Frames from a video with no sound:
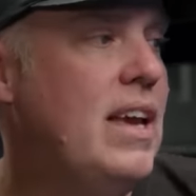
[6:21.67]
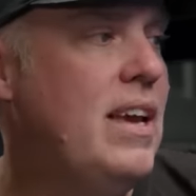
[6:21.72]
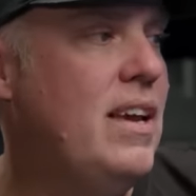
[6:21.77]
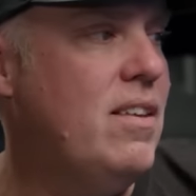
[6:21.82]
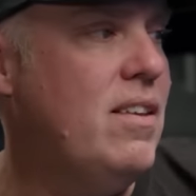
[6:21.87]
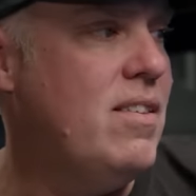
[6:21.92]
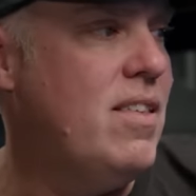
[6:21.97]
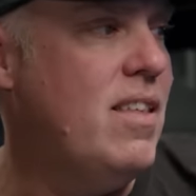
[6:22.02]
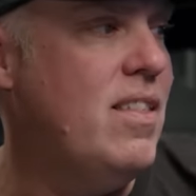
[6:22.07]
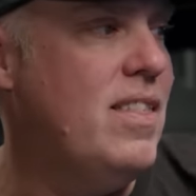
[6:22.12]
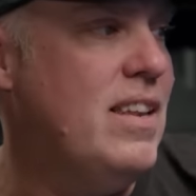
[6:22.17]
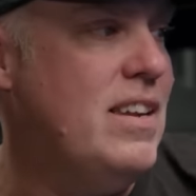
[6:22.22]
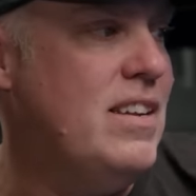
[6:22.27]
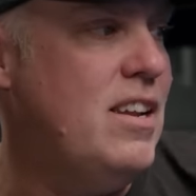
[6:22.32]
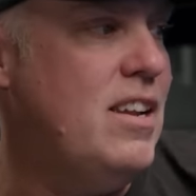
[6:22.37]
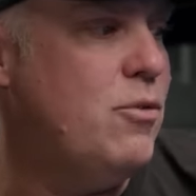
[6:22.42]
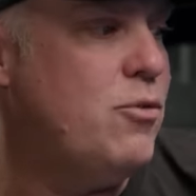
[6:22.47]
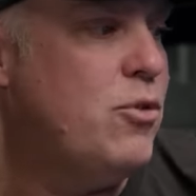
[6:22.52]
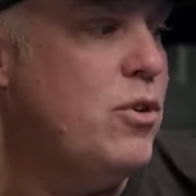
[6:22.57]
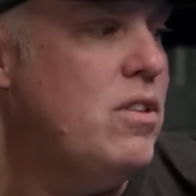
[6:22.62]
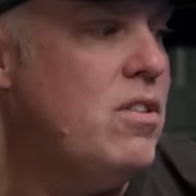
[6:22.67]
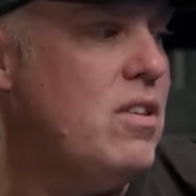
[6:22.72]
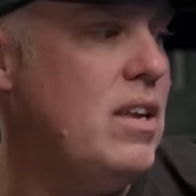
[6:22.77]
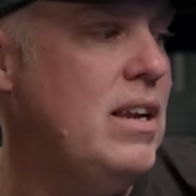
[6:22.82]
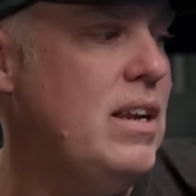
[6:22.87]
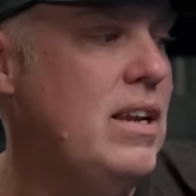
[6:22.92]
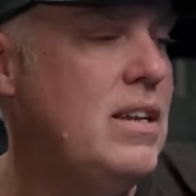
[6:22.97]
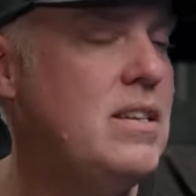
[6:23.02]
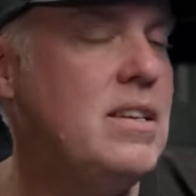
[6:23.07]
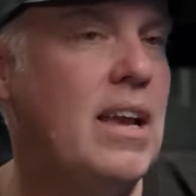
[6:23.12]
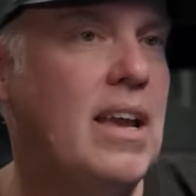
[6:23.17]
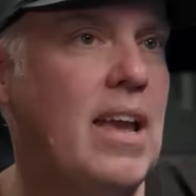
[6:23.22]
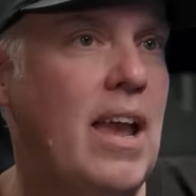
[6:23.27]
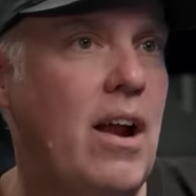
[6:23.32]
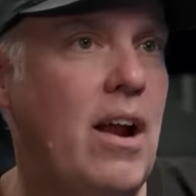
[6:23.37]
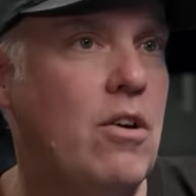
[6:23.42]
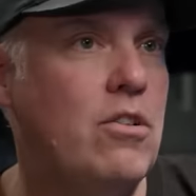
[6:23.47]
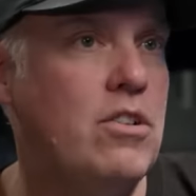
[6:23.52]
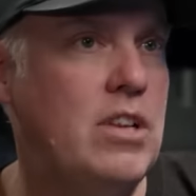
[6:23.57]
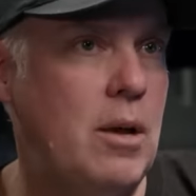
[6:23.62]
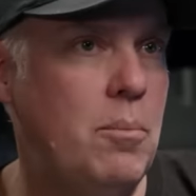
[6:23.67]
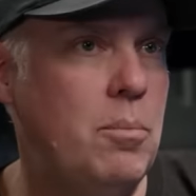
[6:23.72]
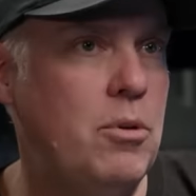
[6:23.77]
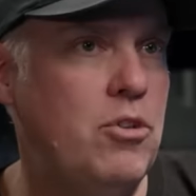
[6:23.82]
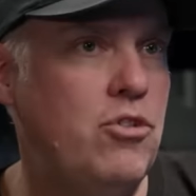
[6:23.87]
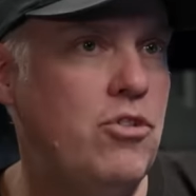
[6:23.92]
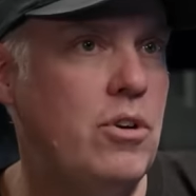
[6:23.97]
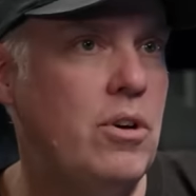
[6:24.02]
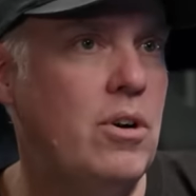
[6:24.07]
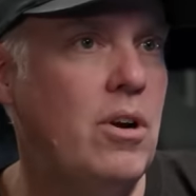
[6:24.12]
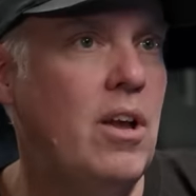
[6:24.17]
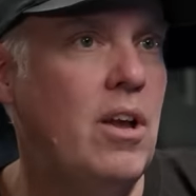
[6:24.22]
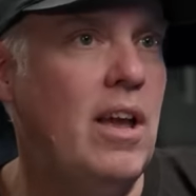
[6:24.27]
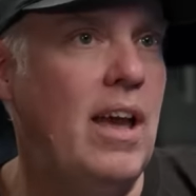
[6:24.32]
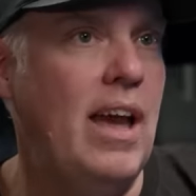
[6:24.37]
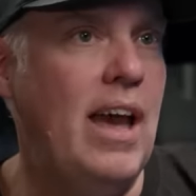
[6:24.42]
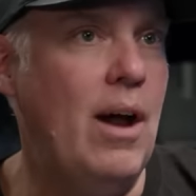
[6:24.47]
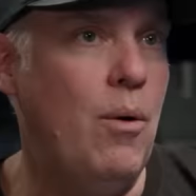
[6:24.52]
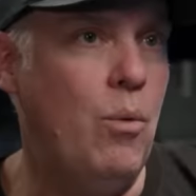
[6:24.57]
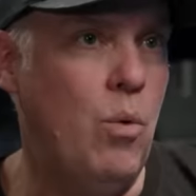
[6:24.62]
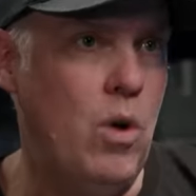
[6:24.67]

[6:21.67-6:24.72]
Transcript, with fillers: is the difference in intake air temperature at